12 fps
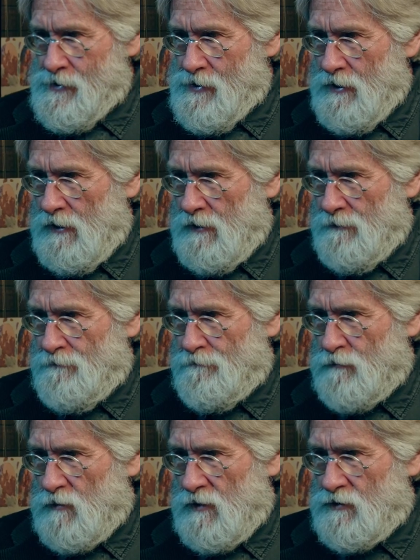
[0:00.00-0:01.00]
Um,
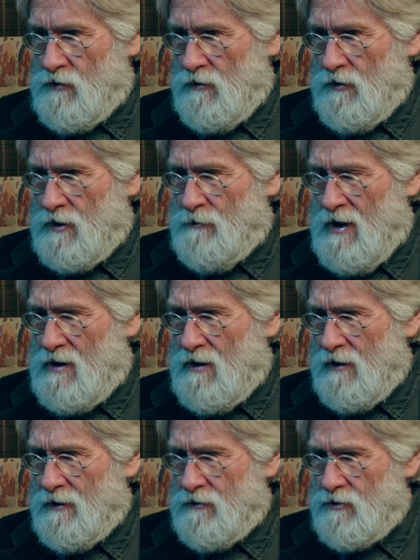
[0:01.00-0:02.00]
so in making
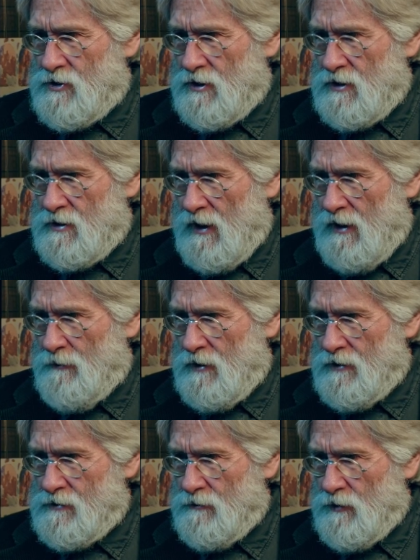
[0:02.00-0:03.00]
it interesting, timing
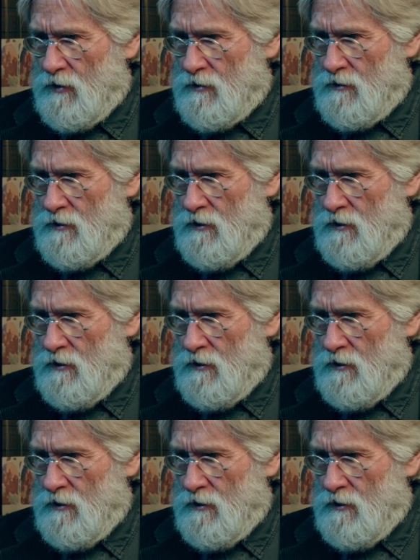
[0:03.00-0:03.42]
is important.